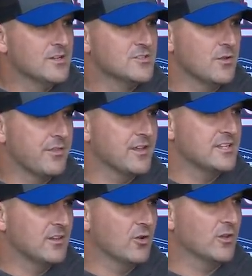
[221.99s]
So the things
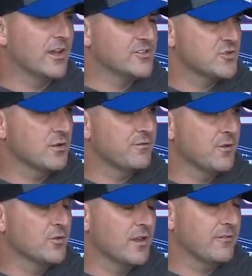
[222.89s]
he learned last year on the
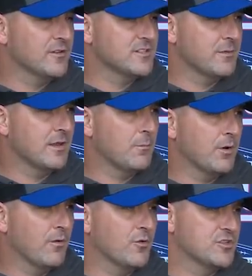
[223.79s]
field are definitely something he can
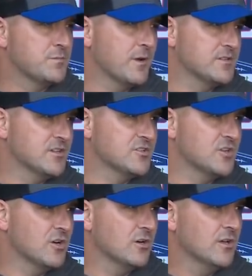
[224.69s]
bring over to experience this
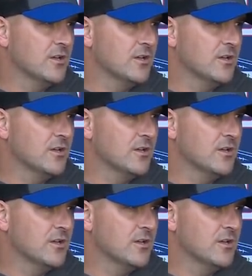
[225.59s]
year.